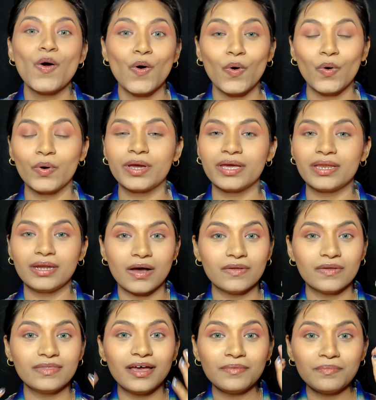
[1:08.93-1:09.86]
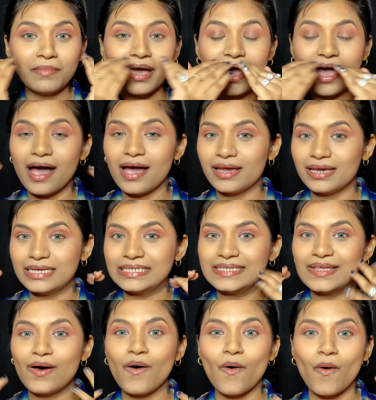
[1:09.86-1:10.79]
Okay, now that my eyes
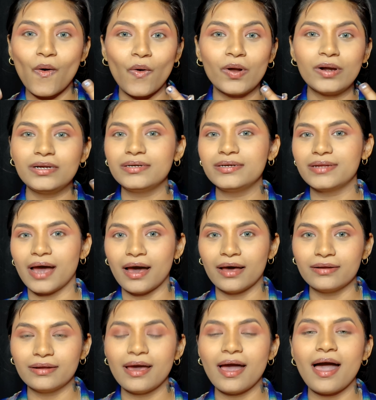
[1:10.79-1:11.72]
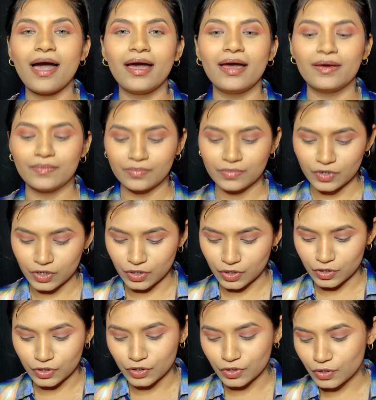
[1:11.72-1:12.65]
are all done, I'm
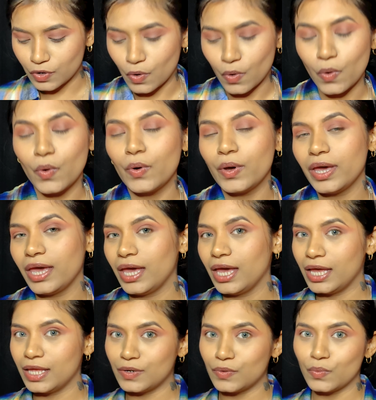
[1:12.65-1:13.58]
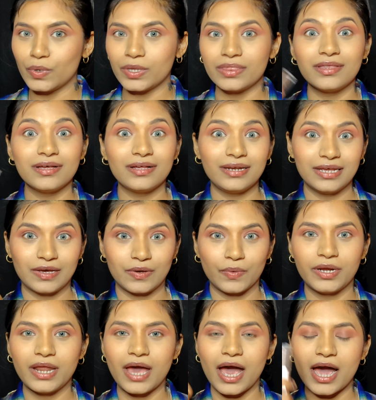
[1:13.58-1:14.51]
gonna go in with the
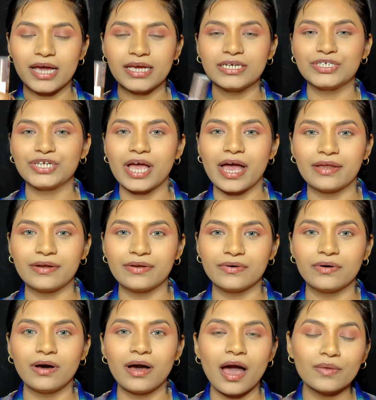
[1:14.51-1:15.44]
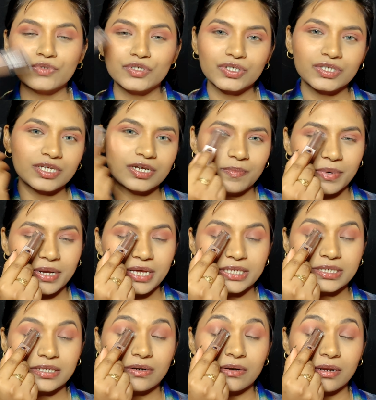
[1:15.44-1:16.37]
liquid eyeshadow. I'm just gonna place
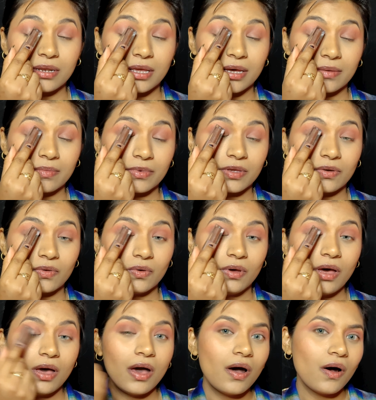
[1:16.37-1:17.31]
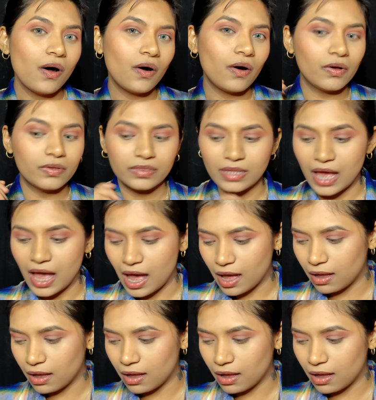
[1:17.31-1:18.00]
it on on the,